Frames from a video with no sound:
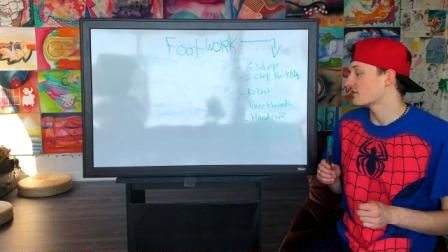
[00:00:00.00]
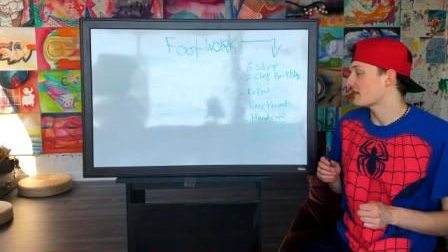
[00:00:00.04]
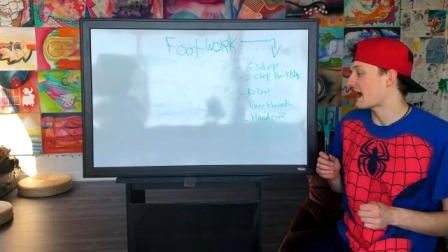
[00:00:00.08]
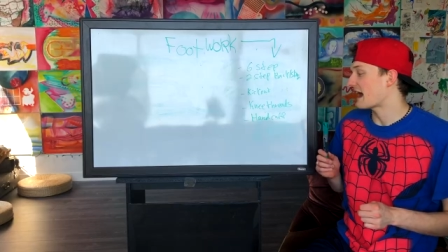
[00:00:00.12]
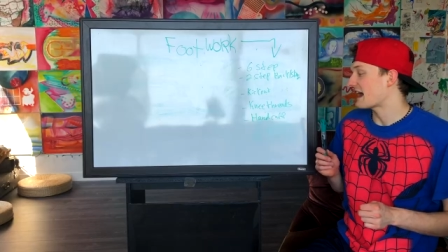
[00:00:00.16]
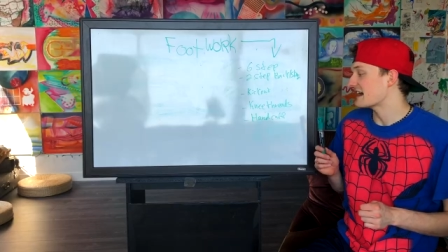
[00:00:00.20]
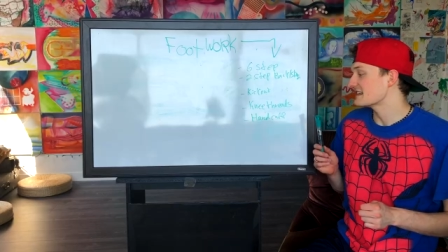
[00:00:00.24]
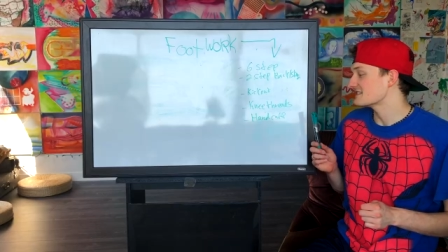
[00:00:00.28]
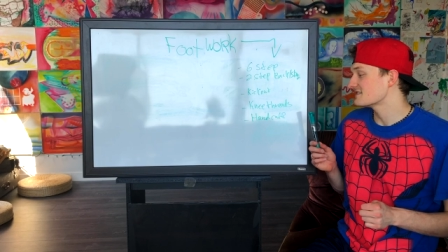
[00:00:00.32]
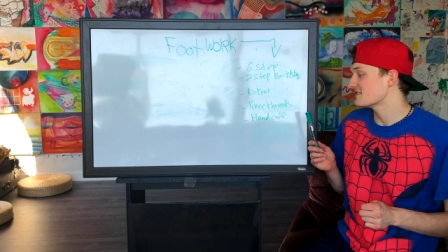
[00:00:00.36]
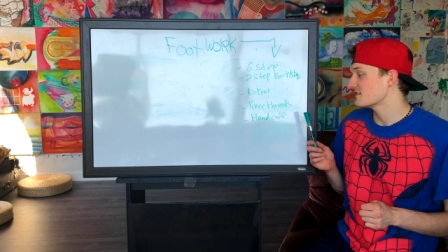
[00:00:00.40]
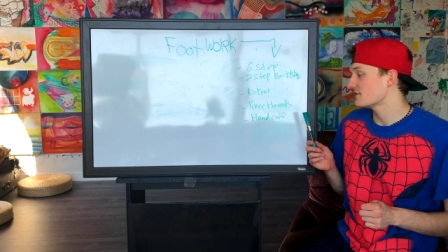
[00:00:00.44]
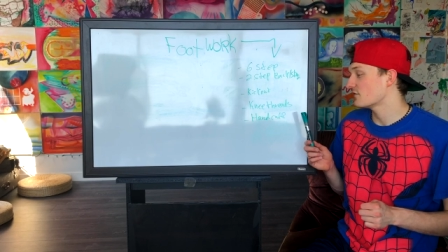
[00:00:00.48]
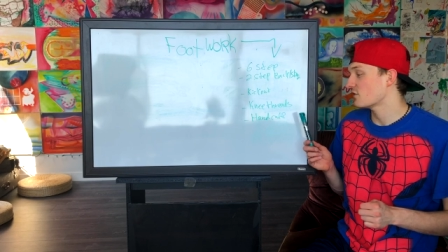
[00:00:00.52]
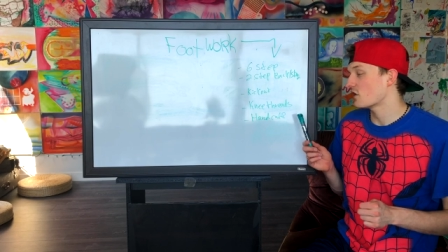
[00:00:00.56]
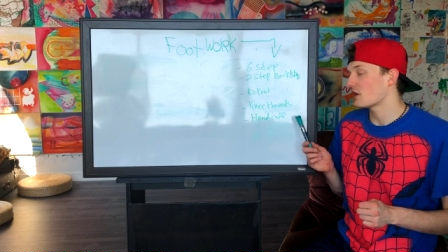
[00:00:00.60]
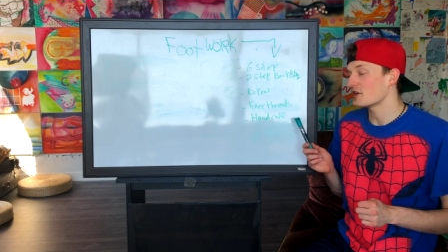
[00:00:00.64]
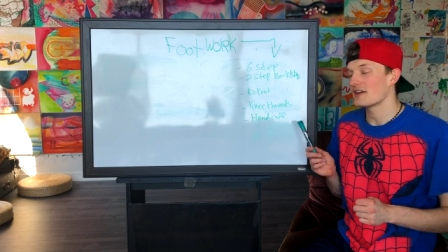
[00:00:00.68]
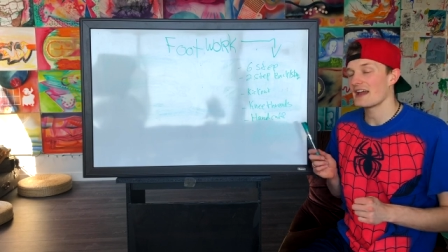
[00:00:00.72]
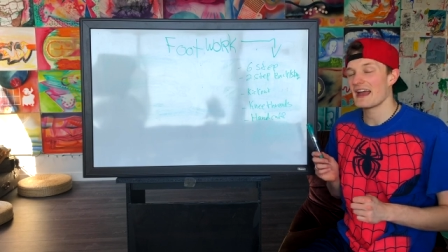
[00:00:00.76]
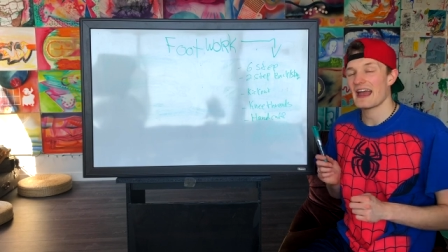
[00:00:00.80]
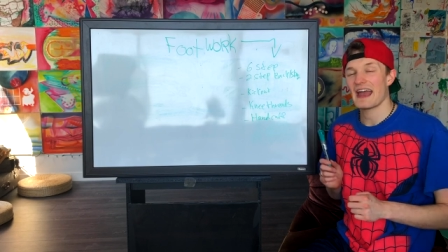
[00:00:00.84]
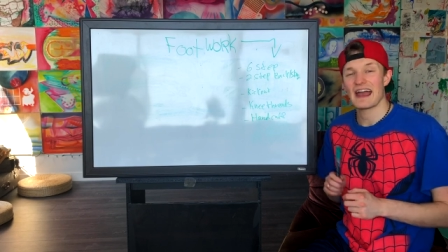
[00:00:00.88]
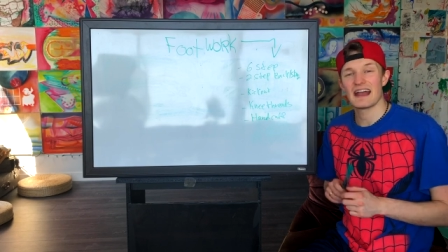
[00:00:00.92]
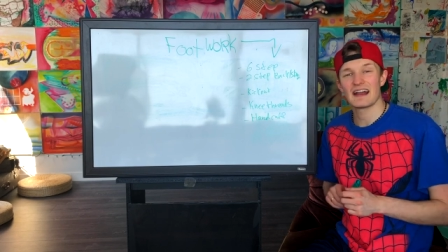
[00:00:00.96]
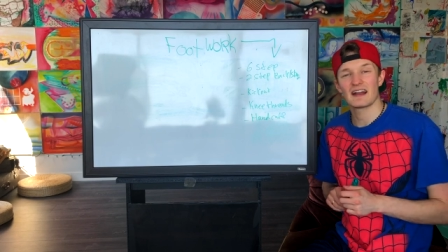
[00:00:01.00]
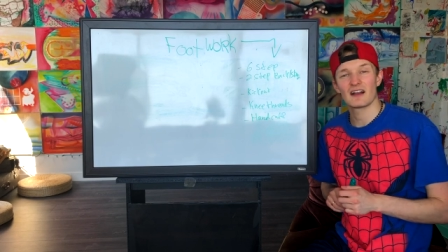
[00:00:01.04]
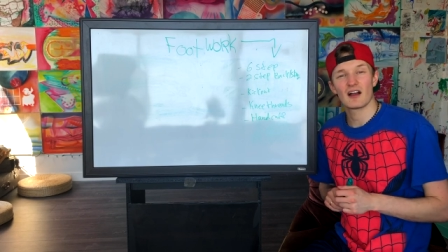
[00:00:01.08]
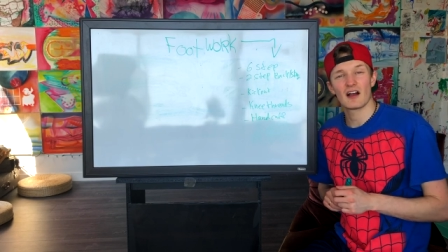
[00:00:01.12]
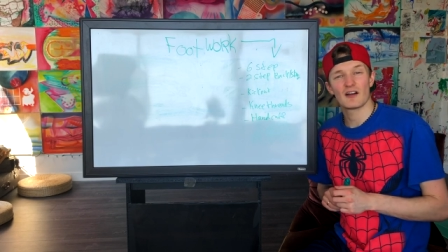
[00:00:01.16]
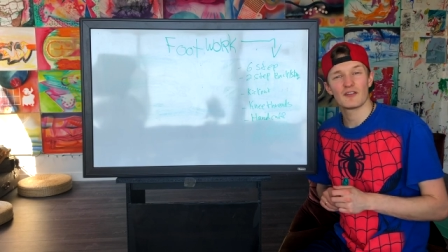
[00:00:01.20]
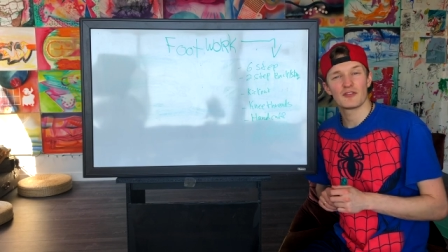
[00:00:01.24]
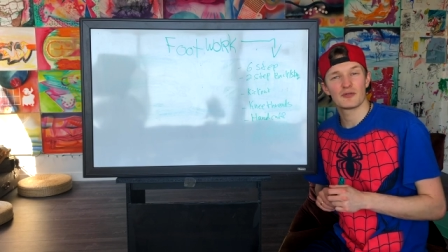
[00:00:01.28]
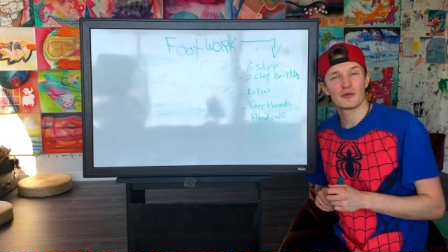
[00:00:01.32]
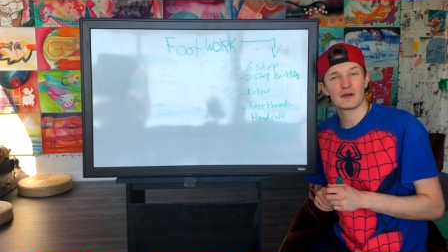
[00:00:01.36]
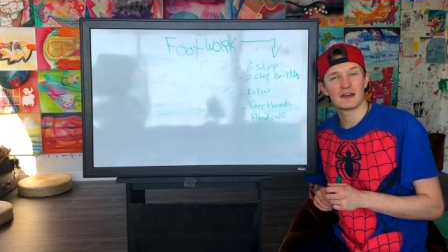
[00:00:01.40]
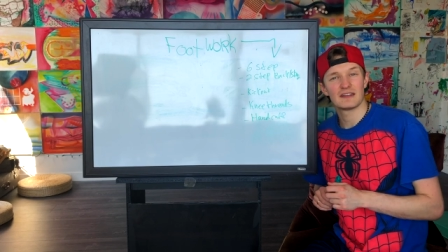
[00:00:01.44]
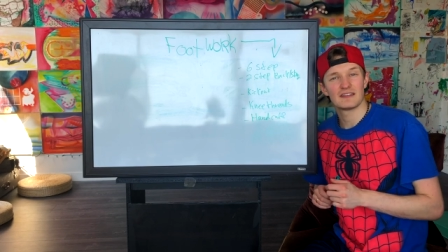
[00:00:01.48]
Lastly, you've got your
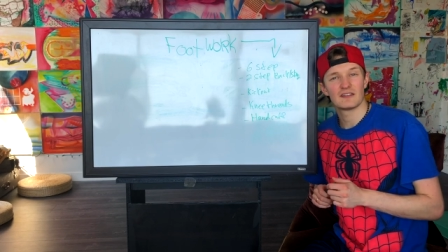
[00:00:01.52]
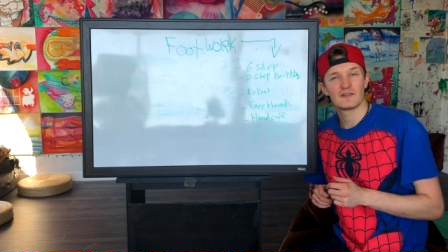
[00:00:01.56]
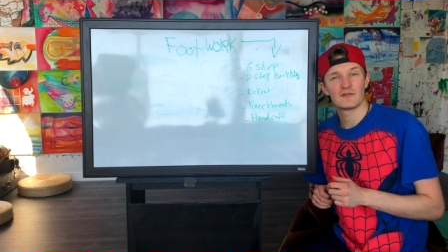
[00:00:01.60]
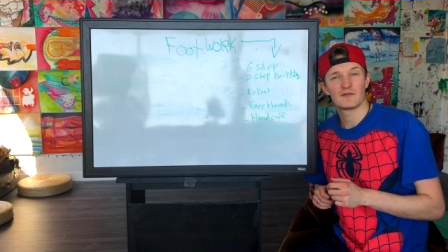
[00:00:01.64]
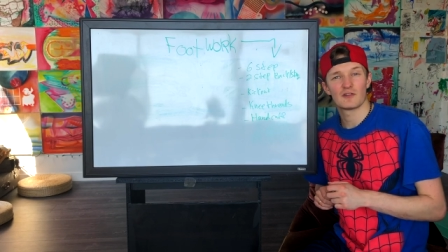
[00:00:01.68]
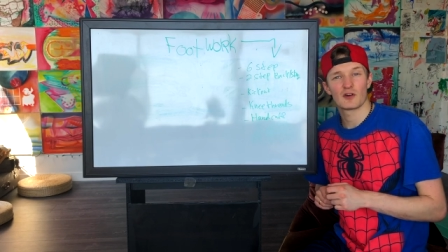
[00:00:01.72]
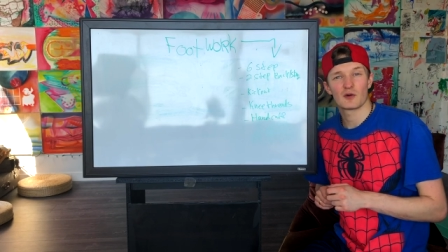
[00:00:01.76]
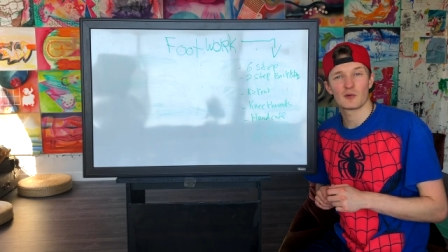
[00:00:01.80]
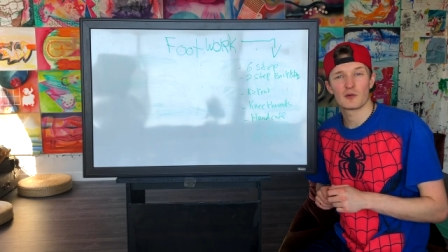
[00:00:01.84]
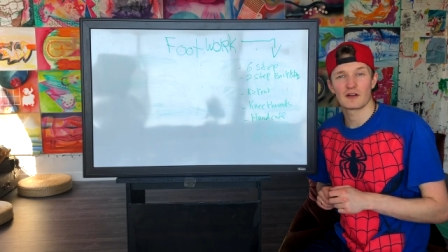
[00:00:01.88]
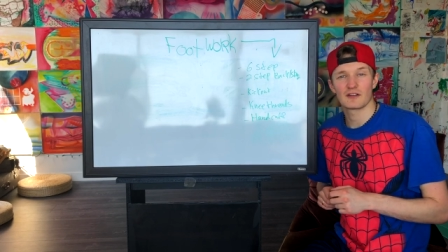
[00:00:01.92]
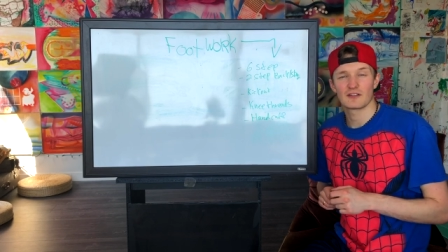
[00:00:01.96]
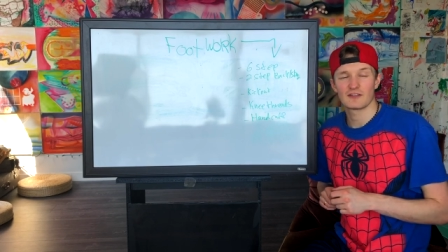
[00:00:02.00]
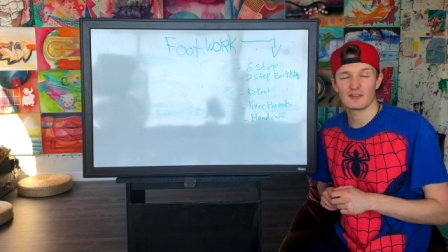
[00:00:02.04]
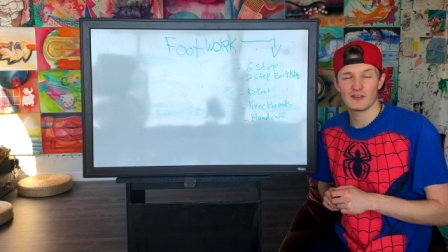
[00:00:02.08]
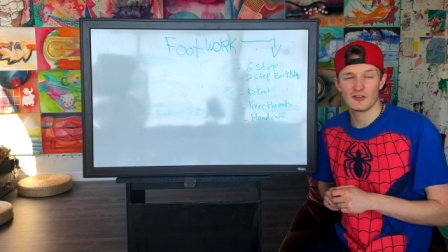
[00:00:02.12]
handcuff threads and footwork